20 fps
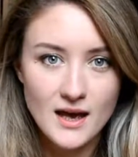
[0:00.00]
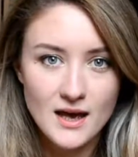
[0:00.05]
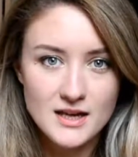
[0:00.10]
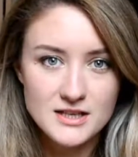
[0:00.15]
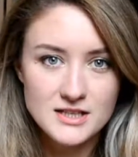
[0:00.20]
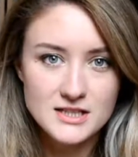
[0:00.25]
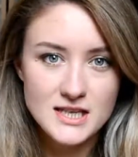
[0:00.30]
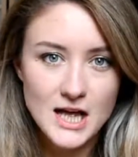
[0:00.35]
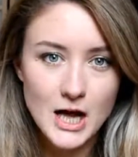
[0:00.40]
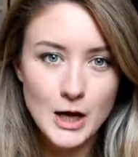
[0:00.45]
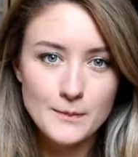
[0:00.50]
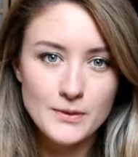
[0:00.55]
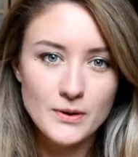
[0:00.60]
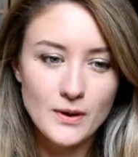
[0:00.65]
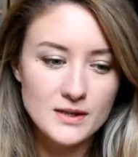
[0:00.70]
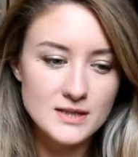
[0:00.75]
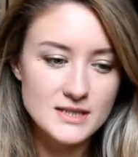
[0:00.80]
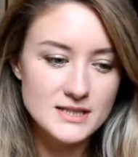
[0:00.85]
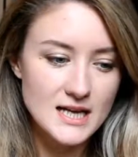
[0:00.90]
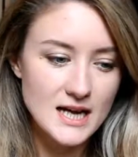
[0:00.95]
just to help you
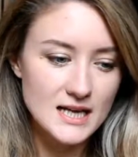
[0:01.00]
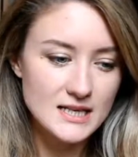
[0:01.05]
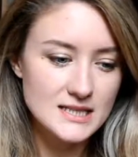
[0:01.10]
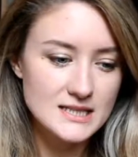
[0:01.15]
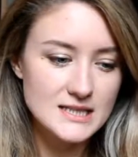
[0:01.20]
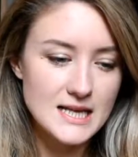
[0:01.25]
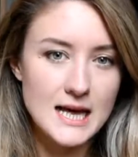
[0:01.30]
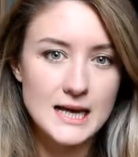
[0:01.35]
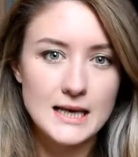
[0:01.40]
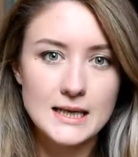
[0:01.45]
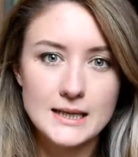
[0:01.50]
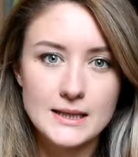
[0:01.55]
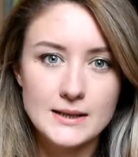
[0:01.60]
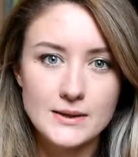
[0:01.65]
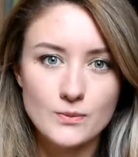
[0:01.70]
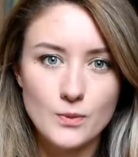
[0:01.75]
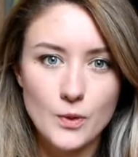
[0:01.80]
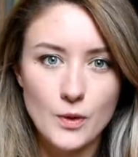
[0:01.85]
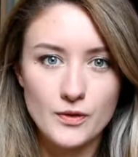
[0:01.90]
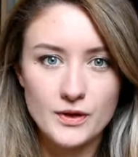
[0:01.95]
understand exactly
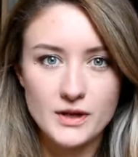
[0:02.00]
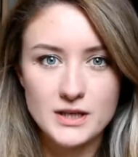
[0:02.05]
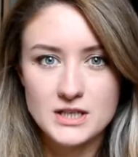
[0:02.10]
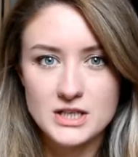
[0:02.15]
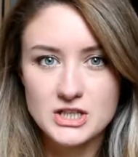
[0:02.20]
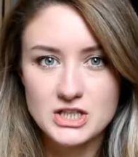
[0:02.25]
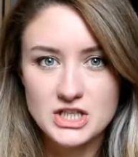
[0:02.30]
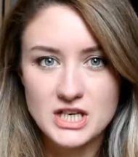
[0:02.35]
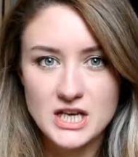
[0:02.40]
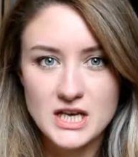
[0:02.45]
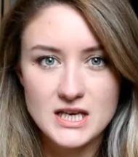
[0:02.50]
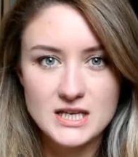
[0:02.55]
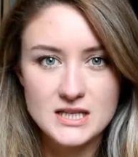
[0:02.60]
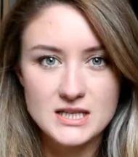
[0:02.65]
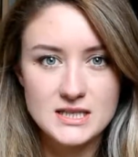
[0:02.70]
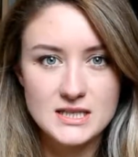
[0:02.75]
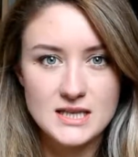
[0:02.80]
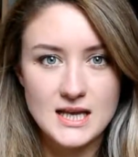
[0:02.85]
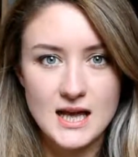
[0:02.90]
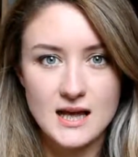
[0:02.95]
what the condition
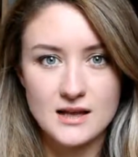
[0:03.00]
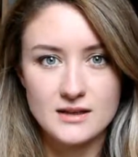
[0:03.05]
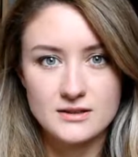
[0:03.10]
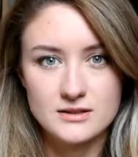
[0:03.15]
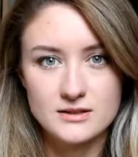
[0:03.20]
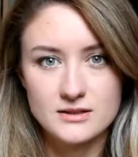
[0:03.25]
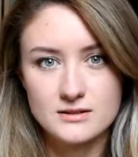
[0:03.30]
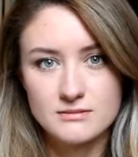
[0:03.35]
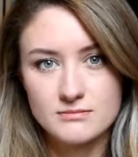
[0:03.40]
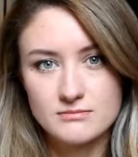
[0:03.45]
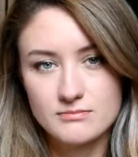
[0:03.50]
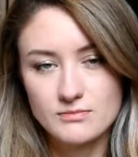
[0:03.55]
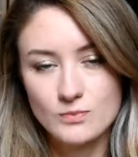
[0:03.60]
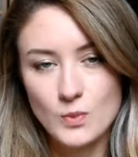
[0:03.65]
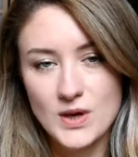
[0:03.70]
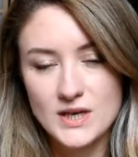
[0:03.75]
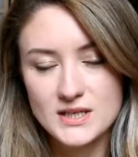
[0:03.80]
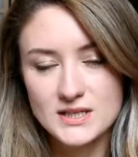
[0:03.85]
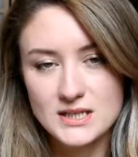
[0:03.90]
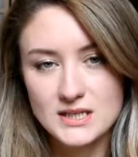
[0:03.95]
is and
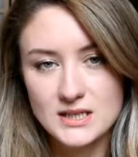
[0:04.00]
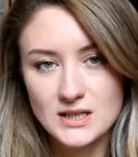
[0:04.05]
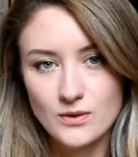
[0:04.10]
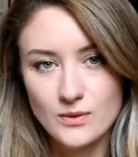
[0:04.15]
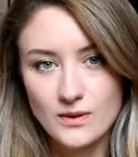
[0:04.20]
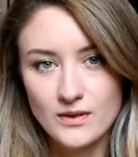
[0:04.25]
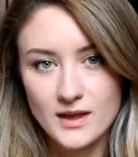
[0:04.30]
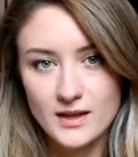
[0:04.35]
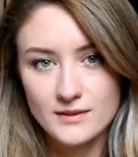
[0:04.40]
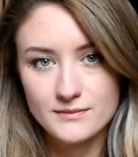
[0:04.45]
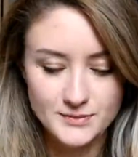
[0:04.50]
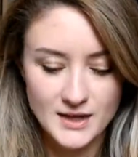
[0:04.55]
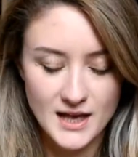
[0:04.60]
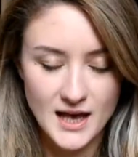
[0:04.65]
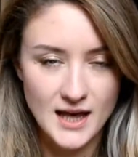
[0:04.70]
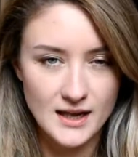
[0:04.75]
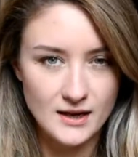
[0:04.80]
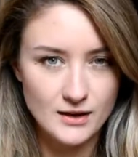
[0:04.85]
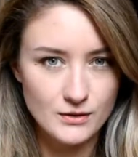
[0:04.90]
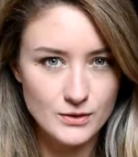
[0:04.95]
ways to deal with it.
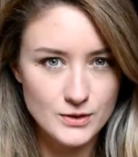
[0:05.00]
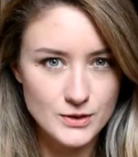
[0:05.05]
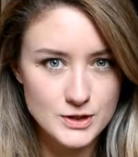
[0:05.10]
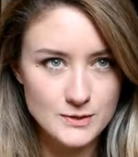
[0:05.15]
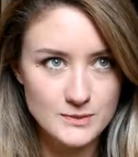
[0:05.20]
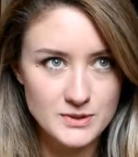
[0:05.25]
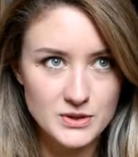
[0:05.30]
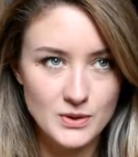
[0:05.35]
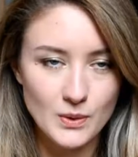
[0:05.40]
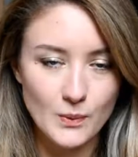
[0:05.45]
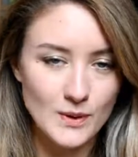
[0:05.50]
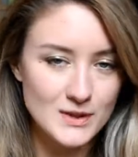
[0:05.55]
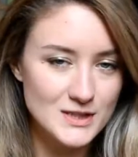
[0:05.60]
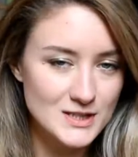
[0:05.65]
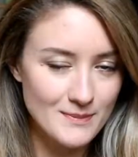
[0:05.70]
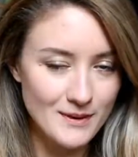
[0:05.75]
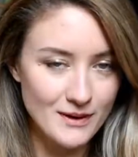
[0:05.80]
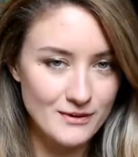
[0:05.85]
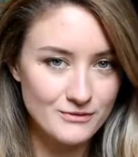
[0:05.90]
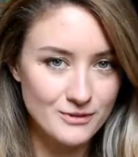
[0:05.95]
And I'll also be doing ones
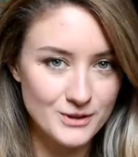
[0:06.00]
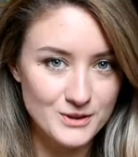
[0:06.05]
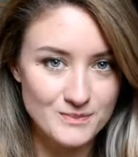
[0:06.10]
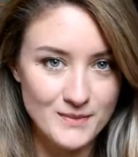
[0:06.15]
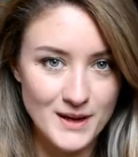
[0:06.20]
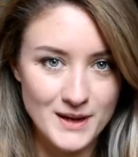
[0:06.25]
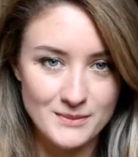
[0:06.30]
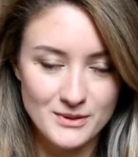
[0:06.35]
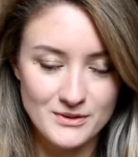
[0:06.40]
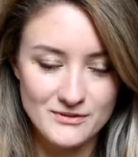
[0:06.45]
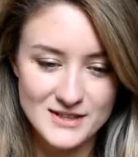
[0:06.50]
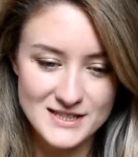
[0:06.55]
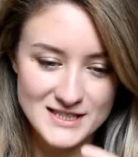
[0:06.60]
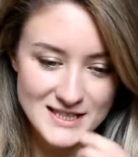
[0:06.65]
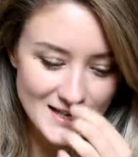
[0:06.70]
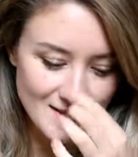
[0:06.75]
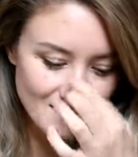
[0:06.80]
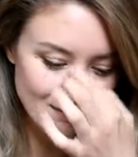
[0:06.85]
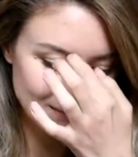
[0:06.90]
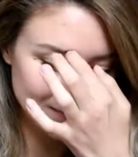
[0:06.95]
about FODMAP,
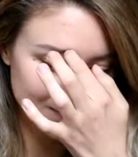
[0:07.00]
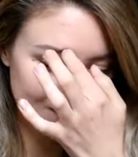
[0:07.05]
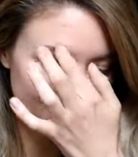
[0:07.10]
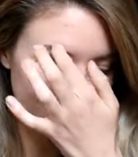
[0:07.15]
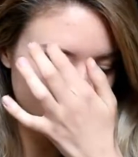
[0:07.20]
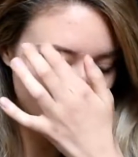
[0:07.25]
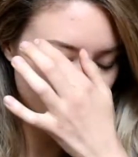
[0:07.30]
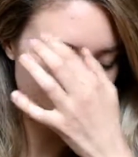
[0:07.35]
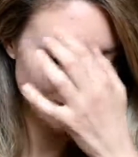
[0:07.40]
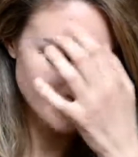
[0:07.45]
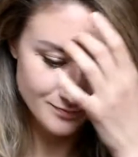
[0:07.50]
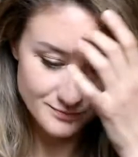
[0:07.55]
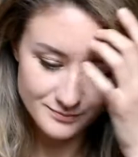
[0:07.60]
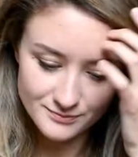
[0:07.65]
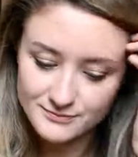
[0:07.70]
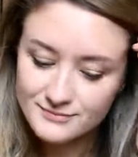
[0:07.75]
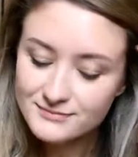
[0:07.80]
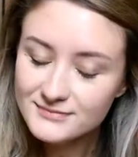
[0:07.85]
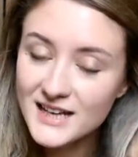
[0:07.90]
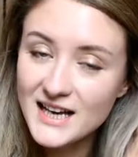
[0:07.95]
obviously,
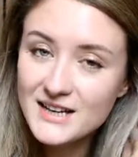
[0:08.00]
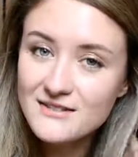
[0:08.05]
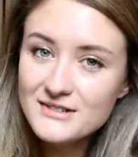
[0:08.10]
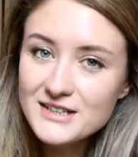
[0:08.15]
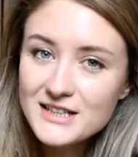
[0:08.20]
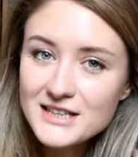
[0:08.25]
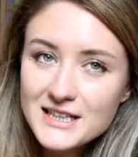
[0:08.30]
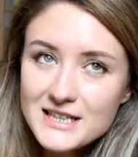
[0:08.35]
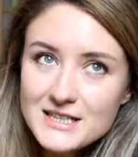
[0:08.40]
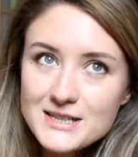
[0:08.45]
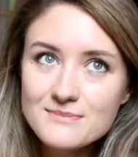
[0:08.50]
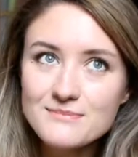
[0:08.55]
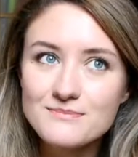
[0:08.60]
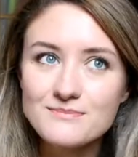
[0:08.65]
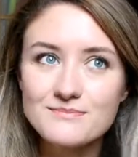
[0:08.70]
and veganism.